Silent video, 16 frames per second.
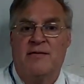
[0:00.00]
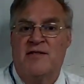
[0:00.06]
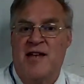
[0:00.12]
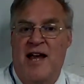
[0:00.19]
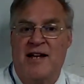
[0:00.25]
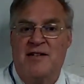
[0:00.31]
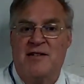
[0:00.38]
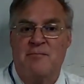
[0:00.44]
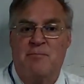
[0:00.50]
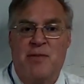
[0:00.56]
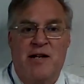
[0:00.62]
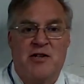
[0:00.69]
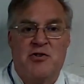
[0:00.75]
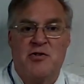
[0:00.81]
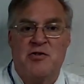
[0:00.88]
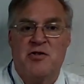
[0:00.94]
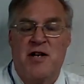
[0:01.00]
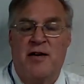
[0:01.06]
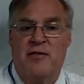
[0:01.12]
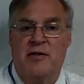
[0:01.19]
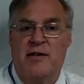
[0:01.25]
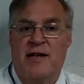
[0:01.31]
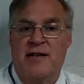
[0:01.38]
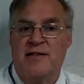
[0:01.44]
take some pictures of
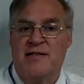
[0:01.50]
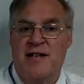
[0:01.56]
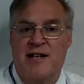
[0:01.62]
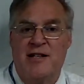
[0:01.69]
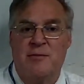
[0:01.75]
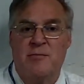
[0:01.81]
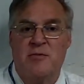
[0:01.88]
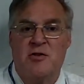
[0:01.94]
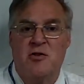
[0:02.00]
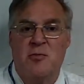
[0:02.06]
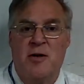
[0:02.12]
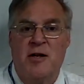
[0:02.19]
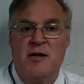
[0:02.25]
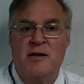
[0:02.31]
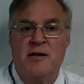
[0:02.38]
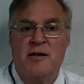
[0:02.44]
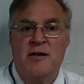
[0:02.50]
it and send them to me,